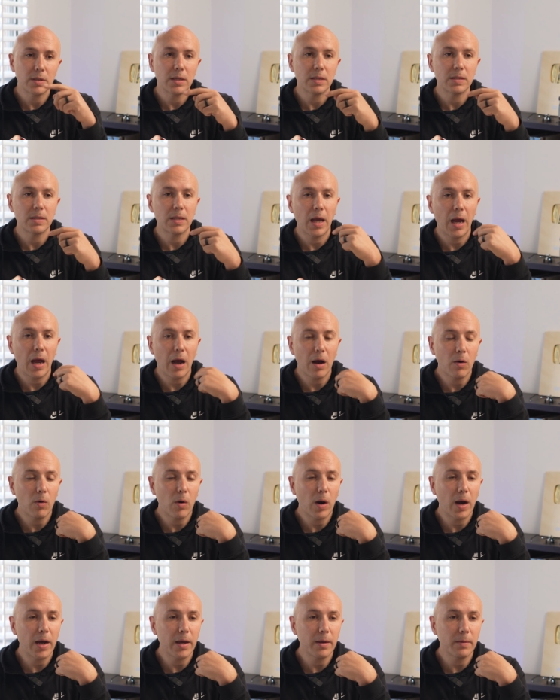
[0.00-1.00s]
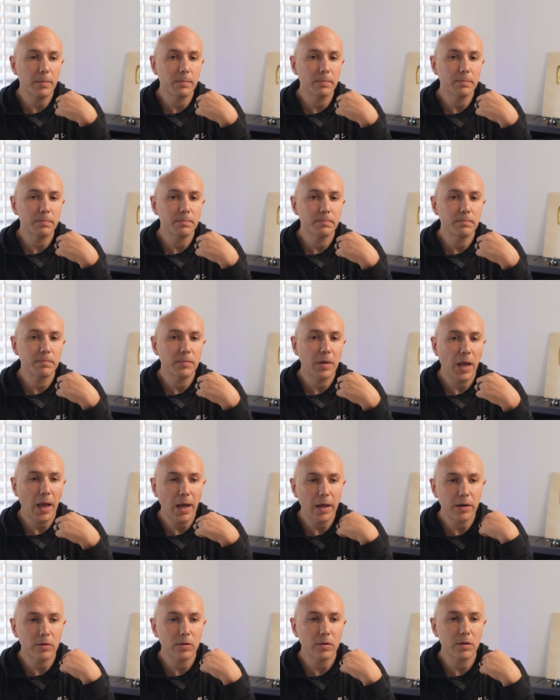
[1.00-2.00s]
is how I
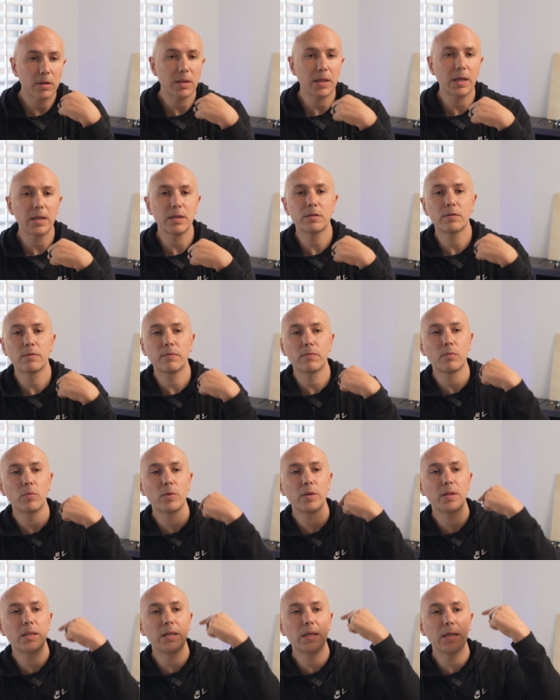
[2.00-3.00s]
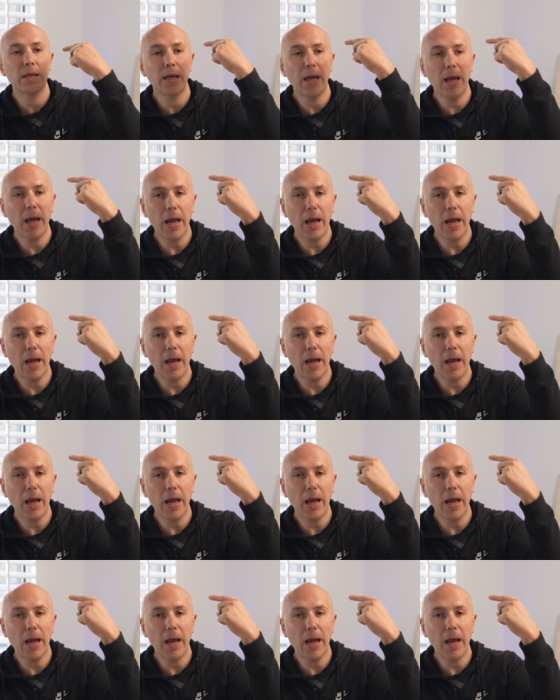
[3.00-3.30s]
handle things with the